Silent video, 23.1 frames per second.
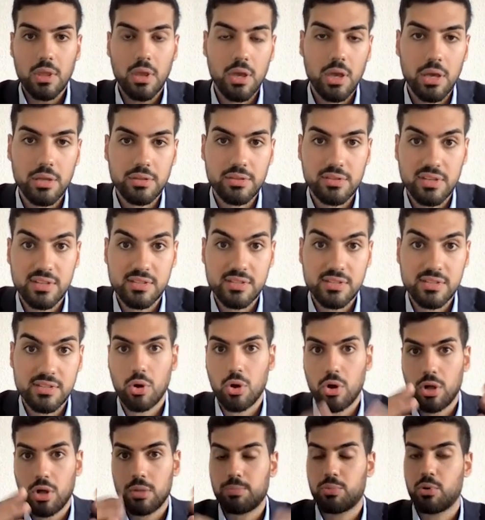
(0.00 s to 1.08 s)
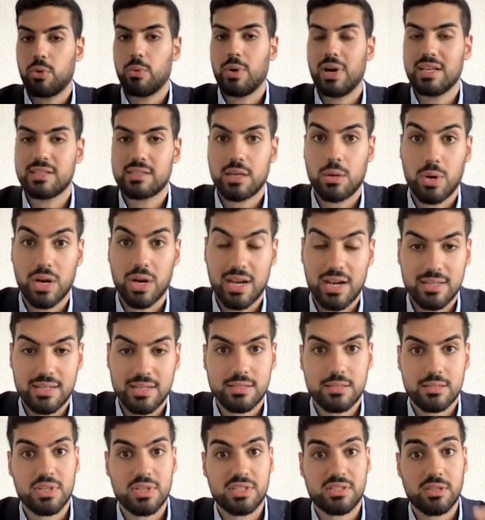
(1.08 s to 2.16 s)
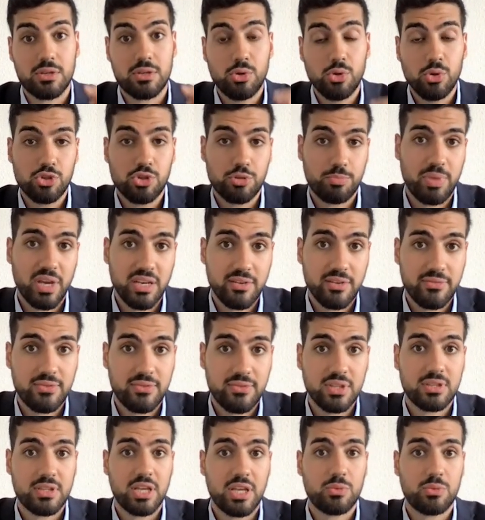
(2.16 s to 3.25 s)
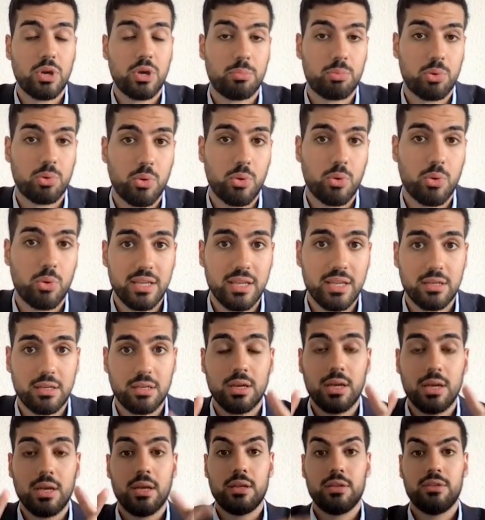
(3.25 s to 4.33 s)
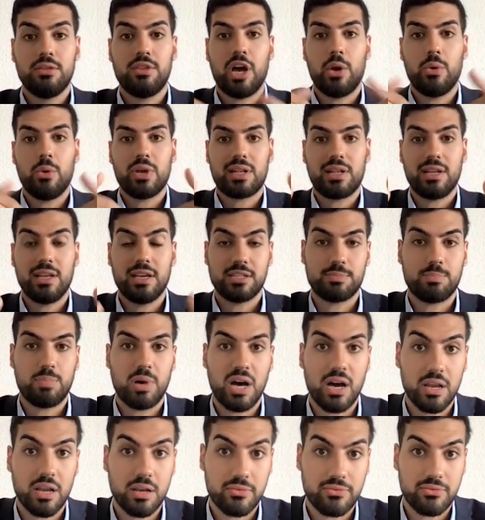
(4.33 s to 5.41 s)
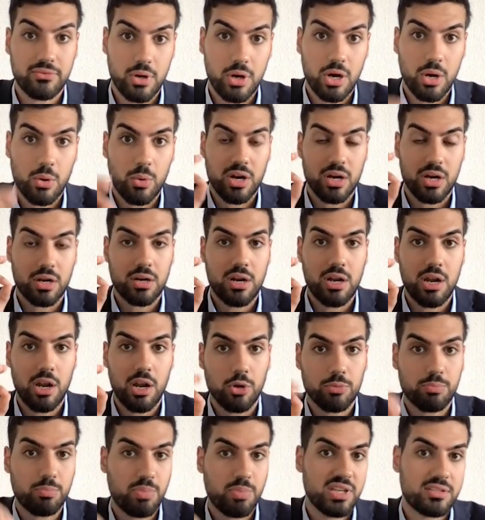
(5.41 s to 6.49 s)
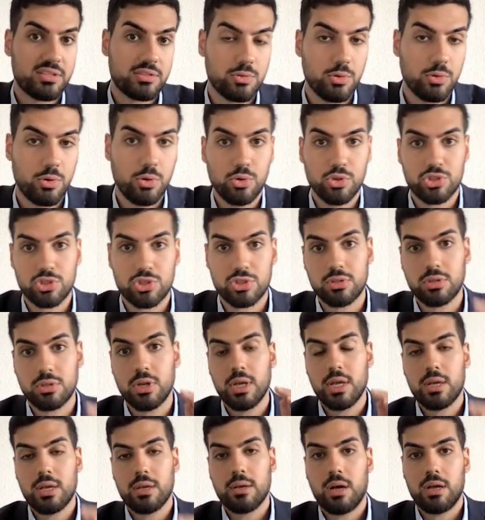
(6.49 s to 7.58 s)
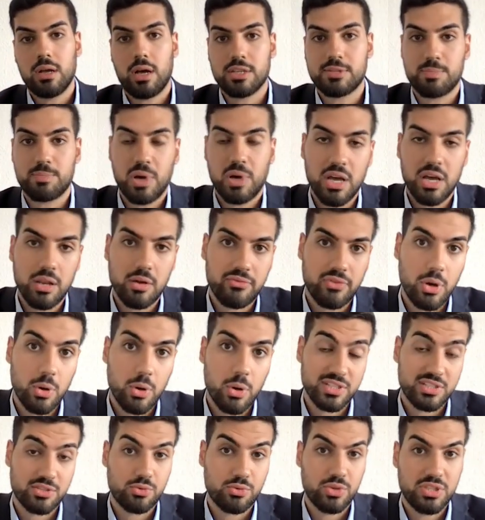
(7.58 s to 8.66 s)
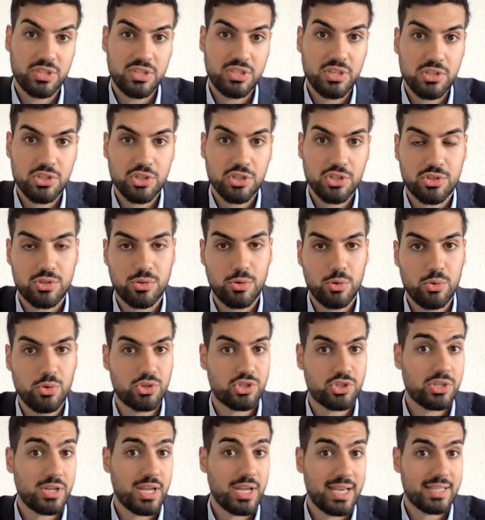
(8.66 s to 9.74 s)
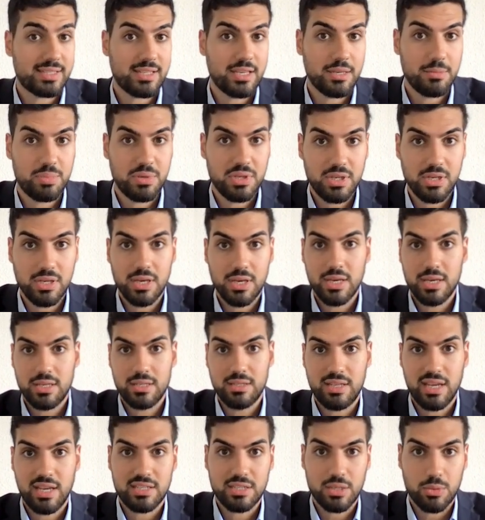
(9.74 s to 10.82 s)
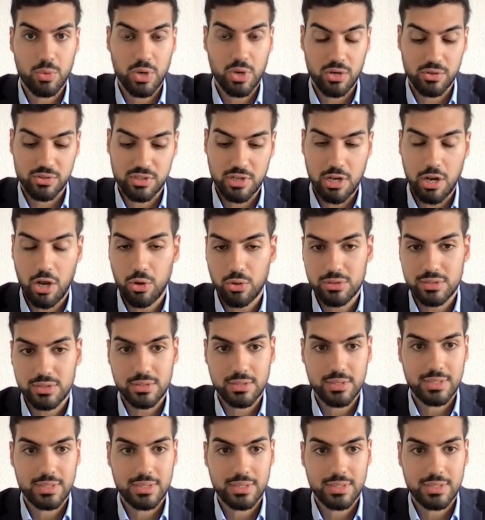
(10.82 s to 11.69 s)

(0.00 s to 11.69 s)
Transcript: this all provides our customers a huge benefit that we are providing directly as part of our cloud-based solution, as part of our strategic solution, SAP Data Warehouse Cloud.